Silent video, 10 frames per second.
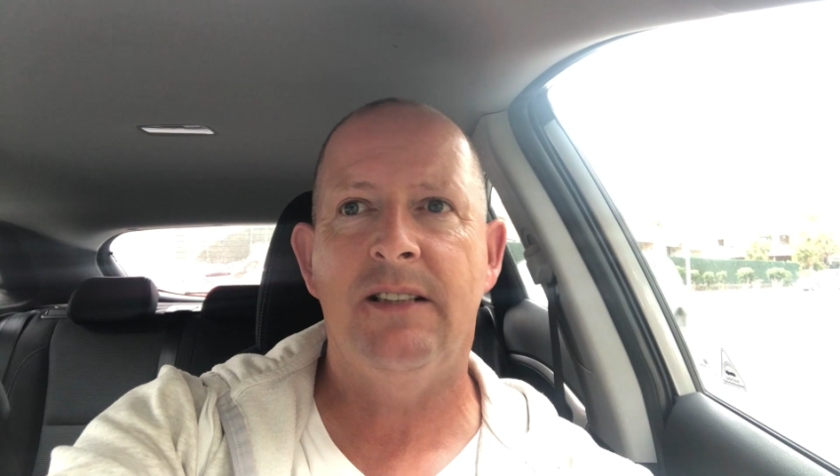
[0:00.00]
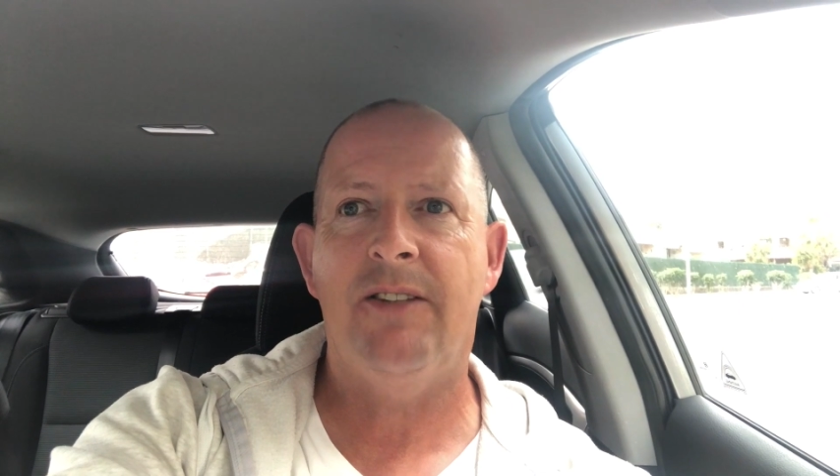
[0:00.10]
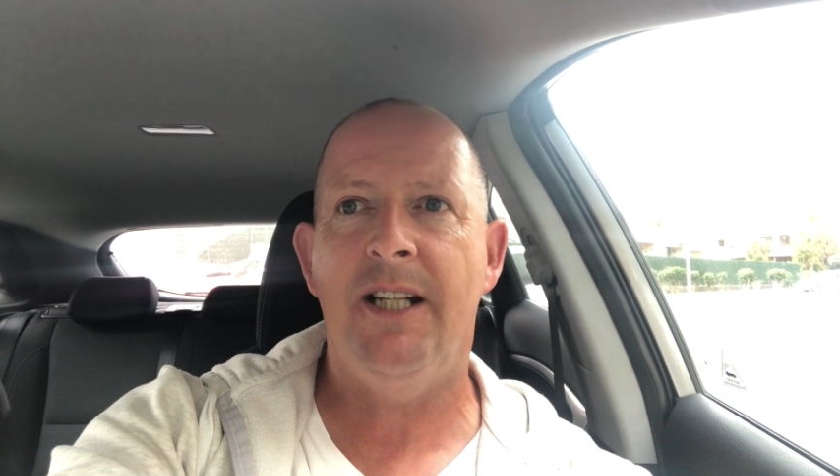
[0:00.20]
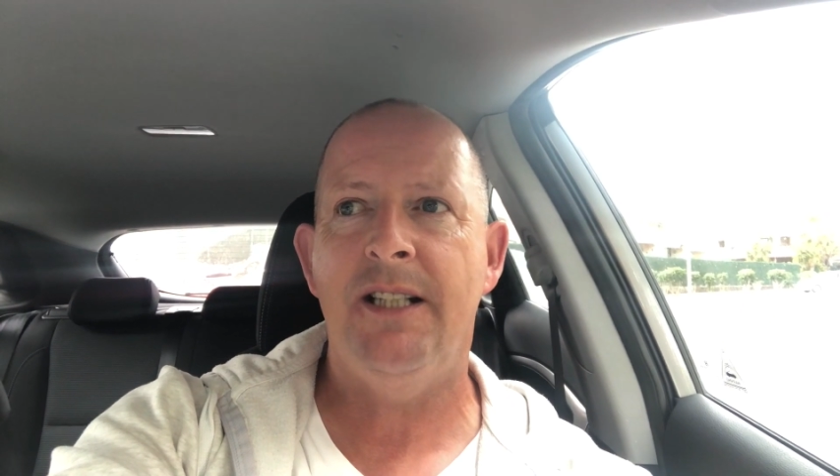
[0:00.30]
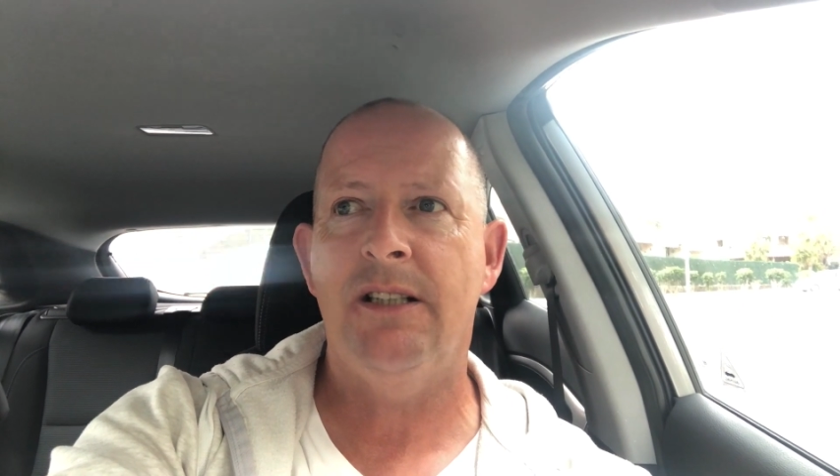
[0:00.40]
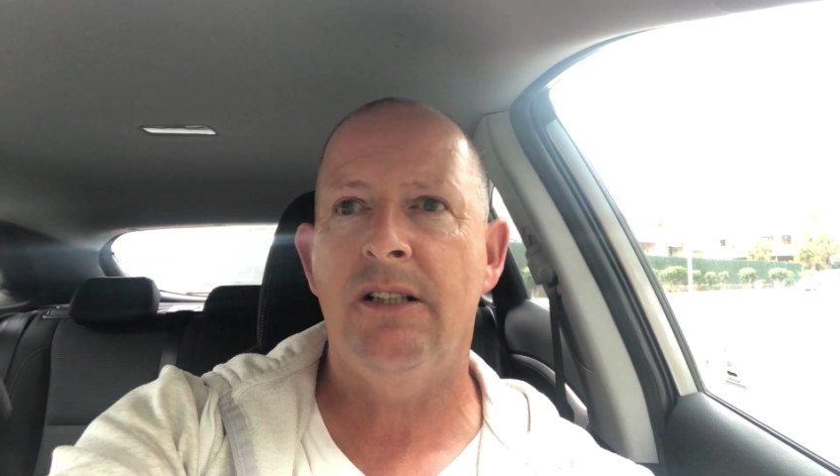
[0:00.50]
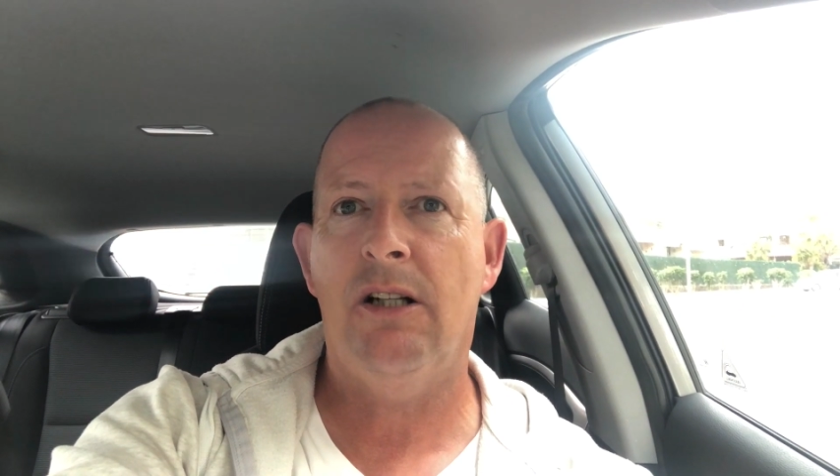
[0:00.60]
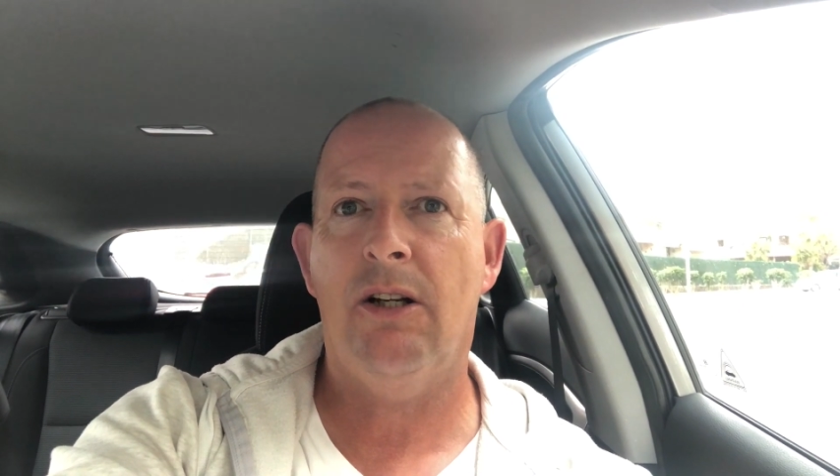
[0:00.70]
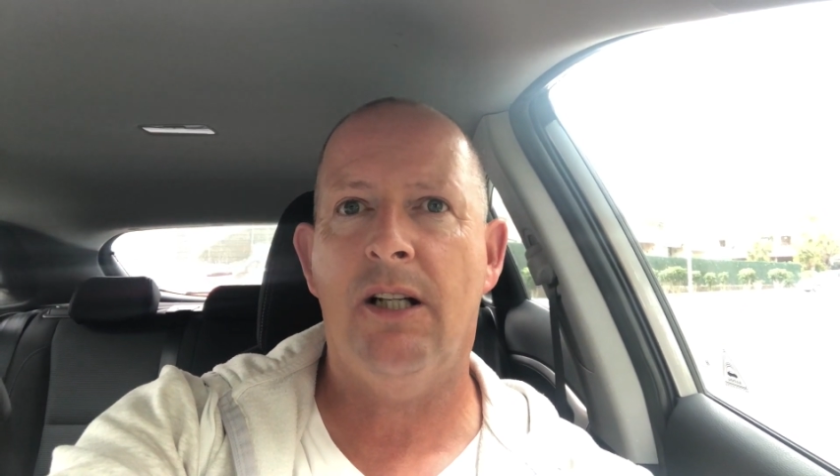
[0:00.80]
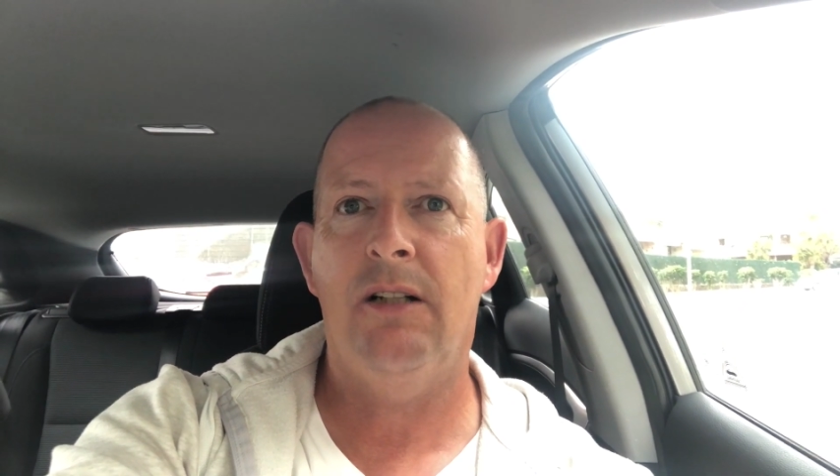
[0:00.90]
of age,
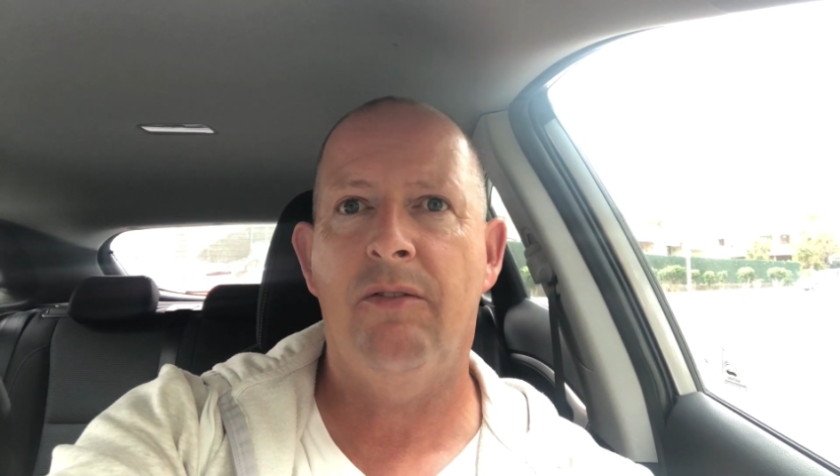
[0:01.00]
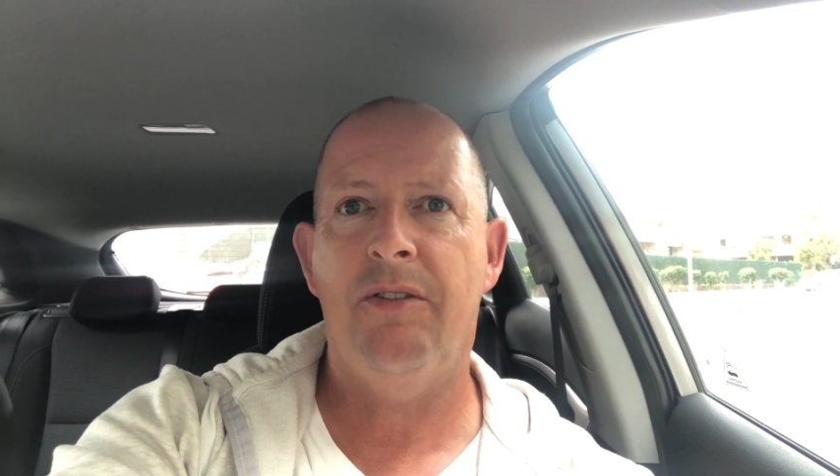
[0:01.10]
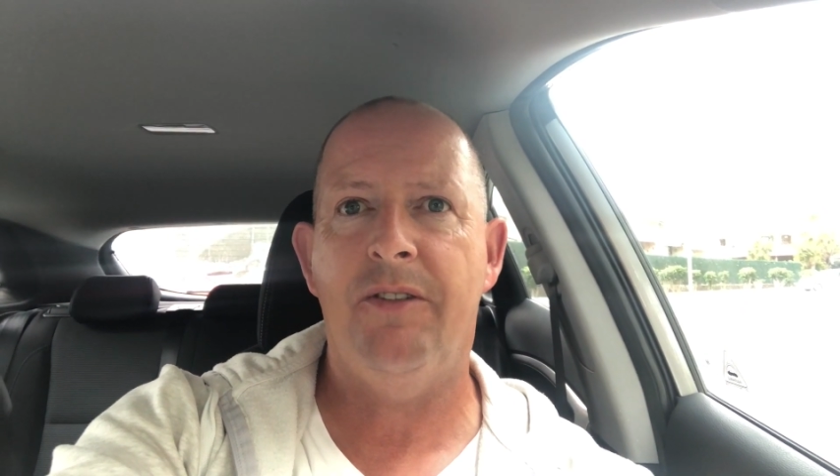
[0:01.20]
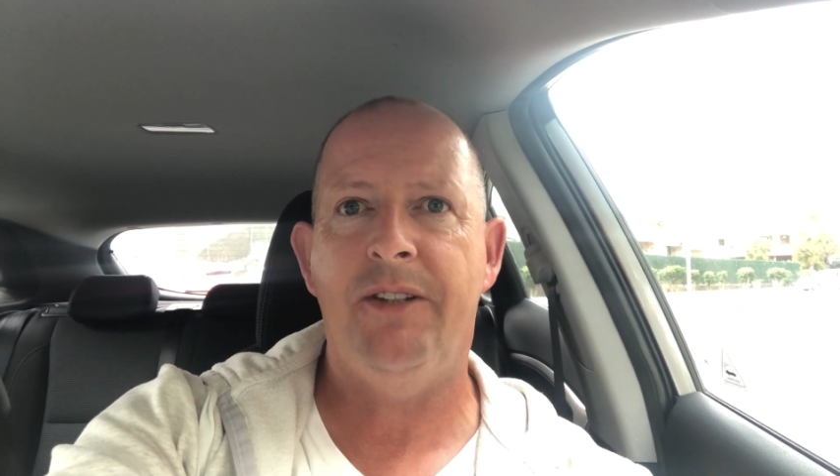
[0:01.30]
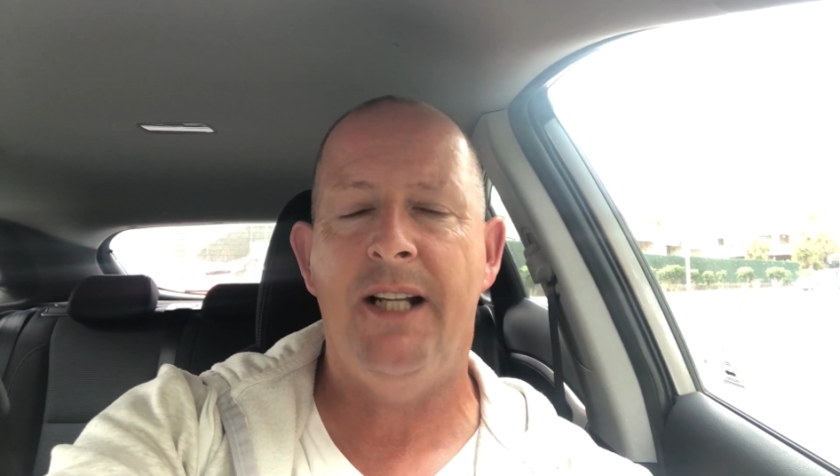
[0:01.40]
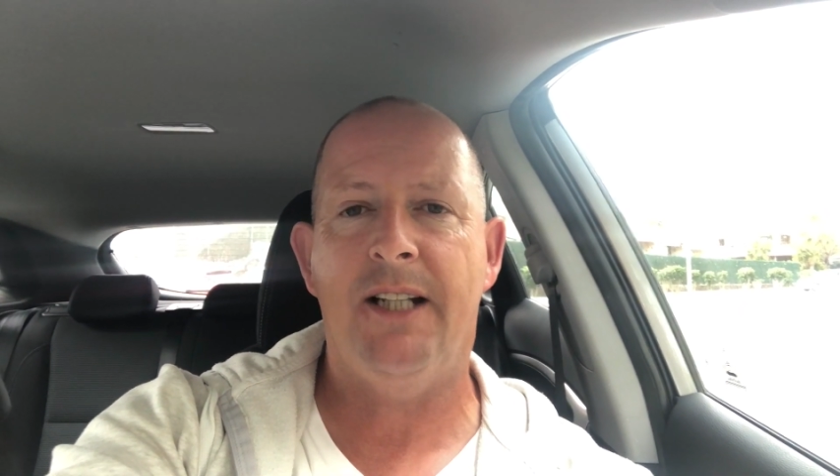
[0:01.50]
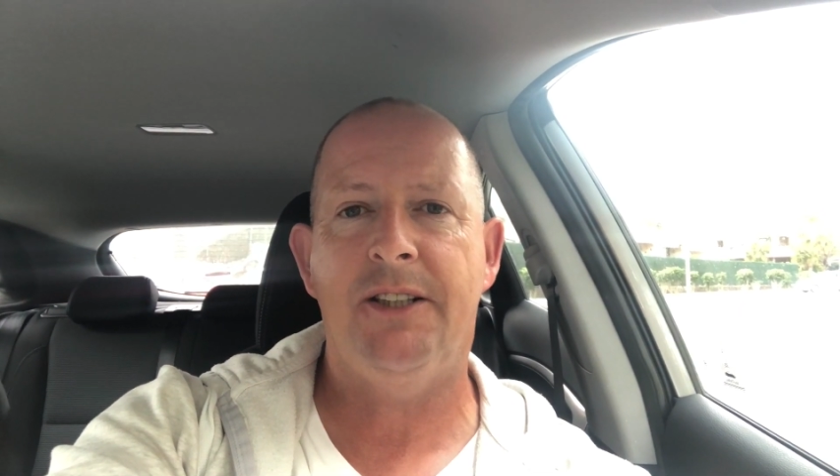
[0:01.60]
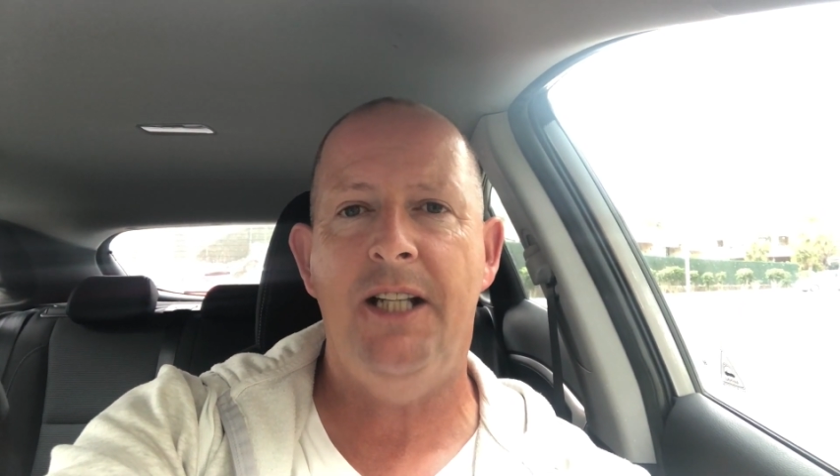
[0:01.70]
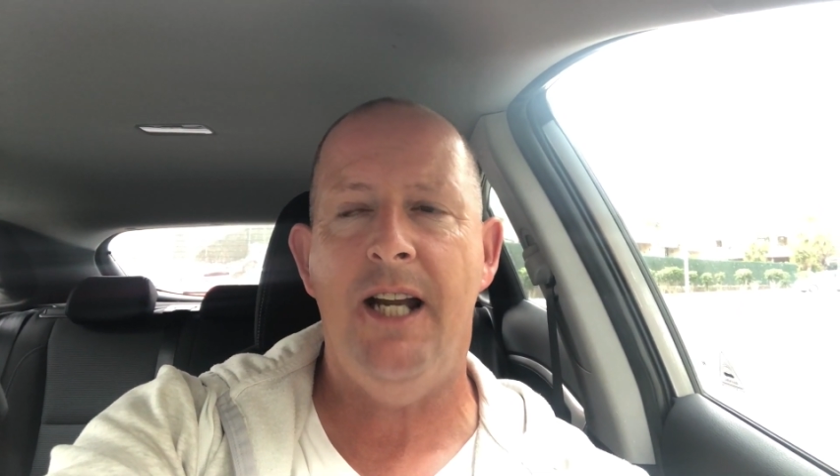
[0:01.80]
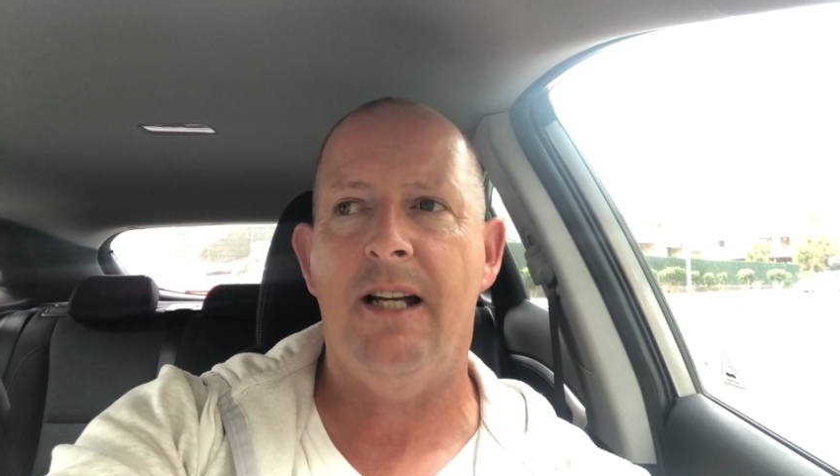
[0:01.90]
clocking on fifty next
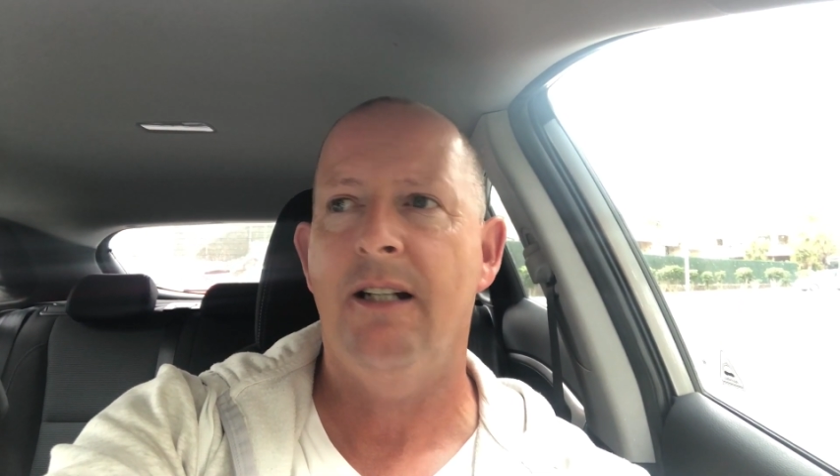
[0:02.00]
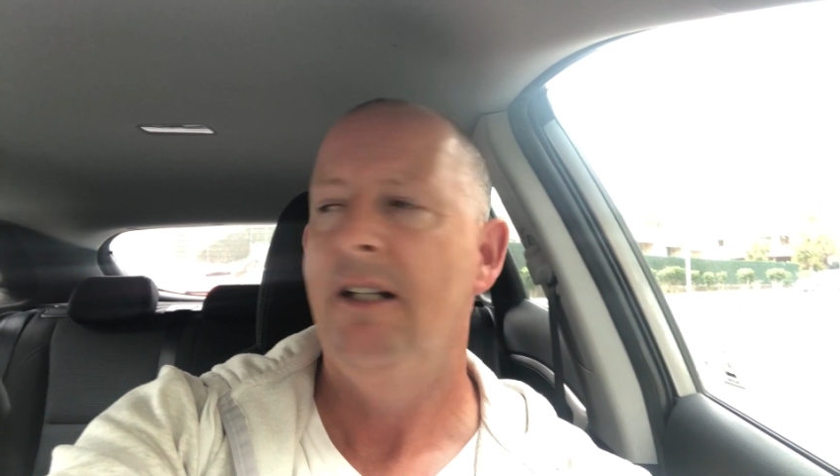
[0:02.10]
year,